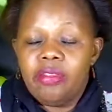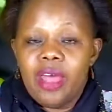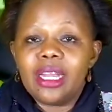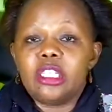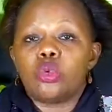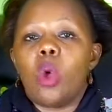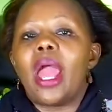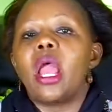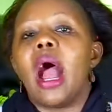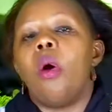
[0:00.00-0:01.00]
And that is
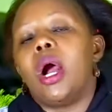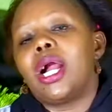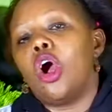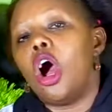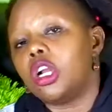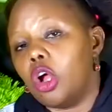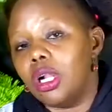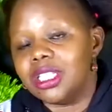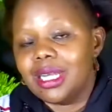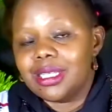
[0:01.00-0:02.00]
why our God
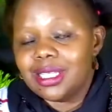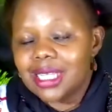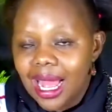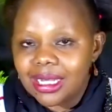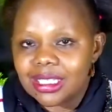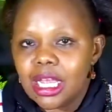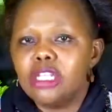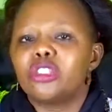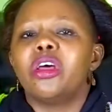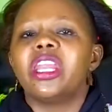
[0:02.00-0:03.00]
calls us sons,
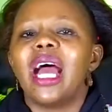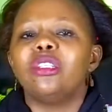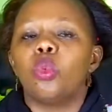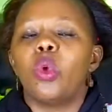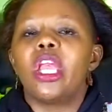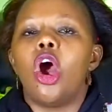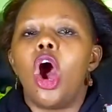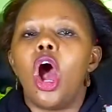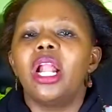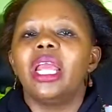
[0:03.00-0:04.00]
so that we
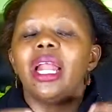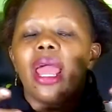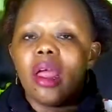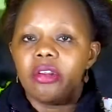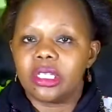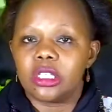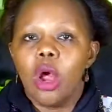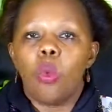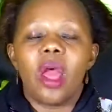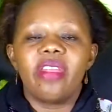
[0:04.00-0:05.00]
all inherit,
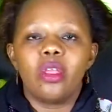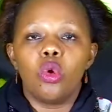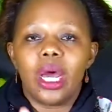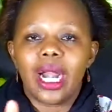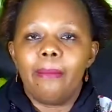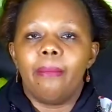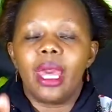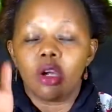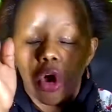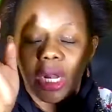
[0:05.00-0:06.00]
whether you are a
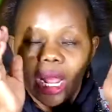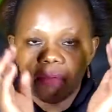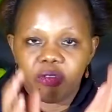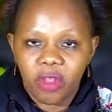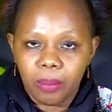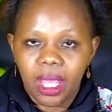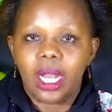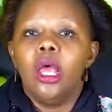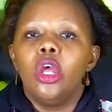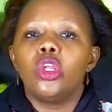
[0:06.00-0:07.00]
male or a
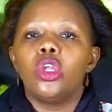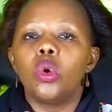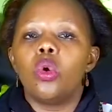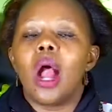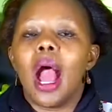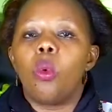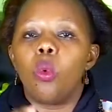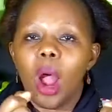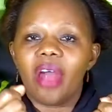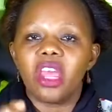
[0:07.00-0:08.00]
female. You are
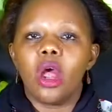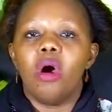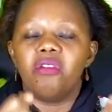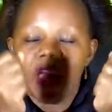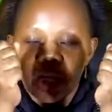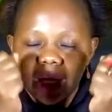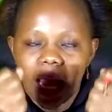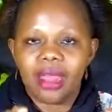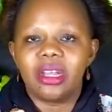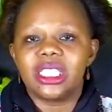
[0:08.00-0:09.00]
worthy of the
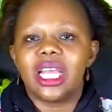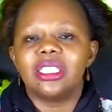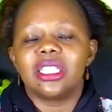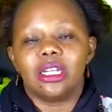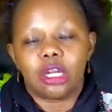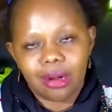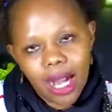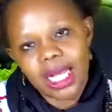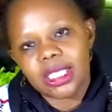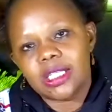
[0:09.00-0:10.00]
inheritance that
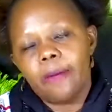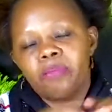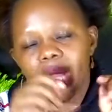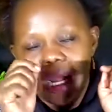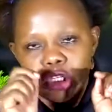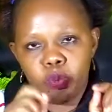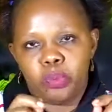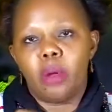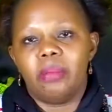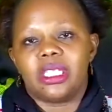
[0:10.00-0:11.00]
Christ has
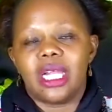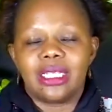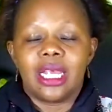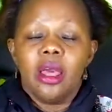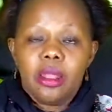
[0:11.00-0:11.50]
promised us.